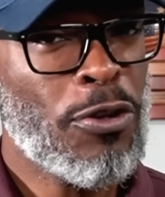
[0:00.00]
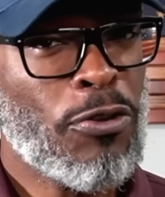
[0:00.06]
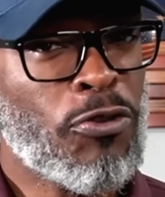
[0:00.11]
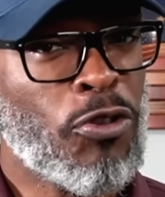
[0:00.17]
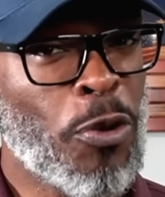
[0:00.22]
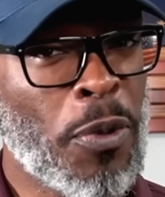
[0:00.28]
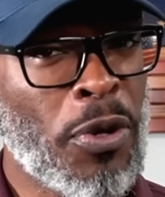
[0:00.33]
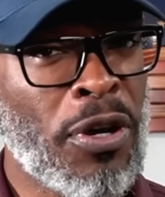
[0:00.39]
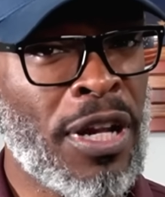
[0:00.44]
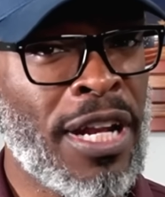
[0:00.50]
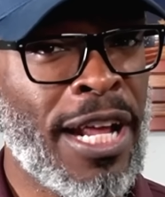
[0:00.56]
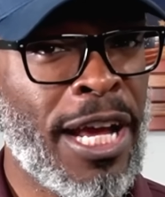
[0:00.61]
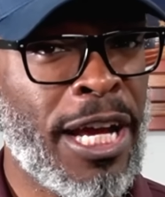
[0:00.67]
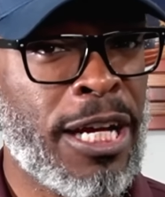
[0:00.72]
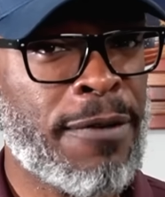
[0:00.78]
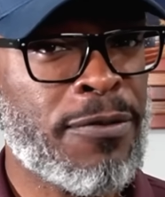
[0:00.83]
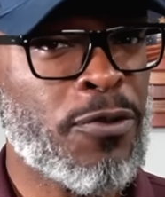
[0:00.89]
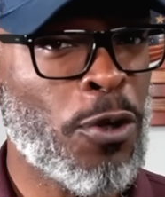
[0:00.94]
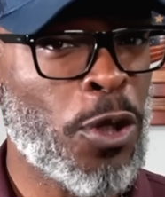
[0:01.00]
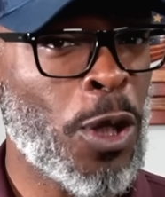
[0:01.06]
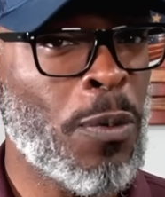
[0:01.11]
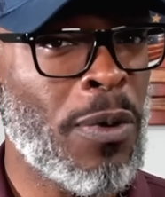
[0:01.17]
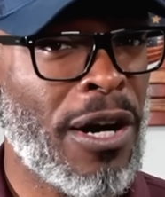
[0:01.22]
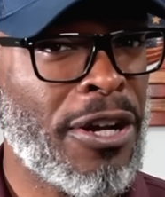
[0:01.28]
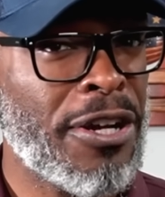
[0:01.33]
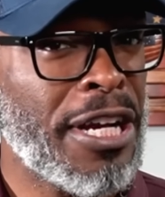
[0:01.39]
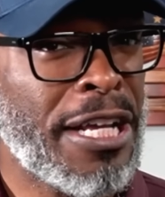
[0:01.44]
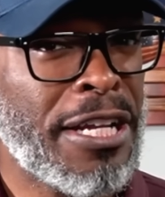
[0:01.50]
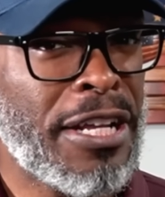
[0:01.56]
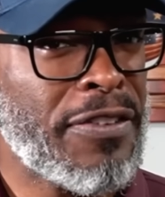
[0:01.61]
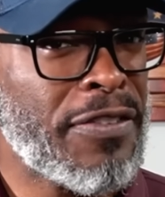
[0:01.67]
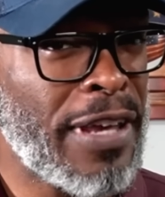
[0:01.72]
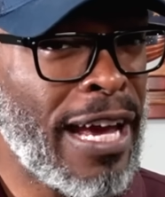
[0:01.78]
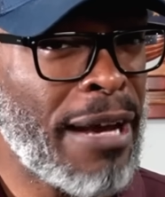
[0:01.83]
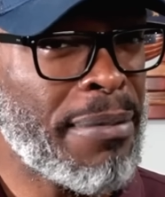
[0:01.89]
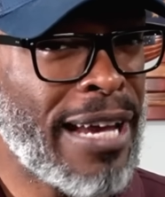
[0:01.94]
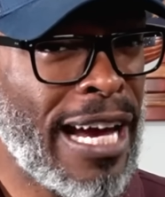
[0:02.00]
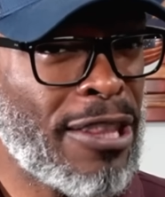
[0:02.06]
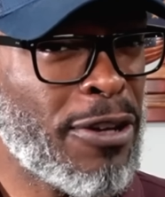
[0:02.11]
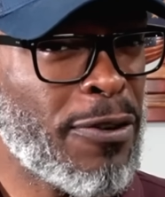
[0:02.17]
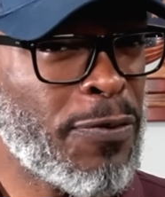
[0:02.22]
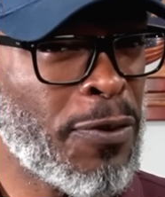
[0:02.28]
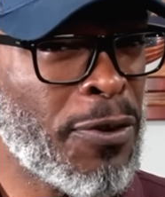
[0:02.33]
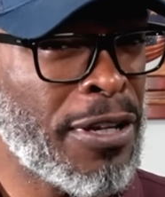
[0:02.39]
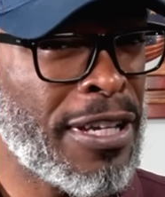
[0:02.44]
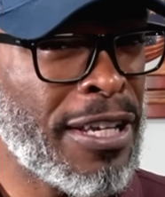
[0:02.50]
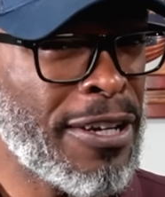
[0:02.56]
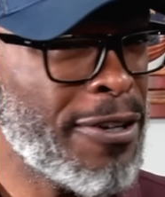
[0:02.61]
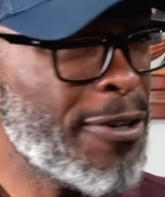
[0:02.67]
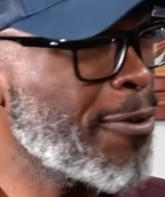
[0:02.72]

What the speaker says: So we're going to have toilet water in a tap, California?